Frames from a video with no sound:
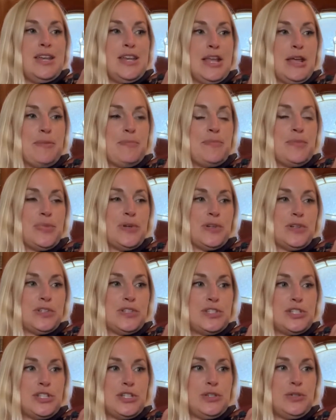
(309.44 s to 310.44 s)
Number
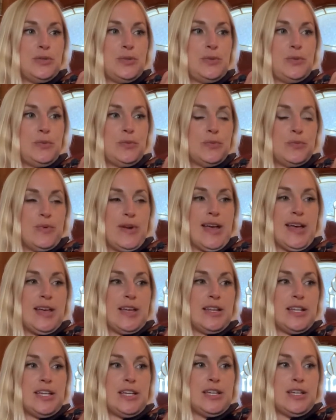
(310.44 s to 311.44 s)
2,
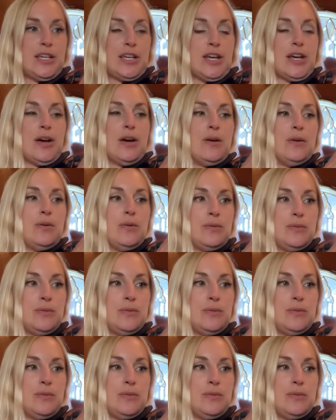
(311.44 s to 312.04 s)
ready, go.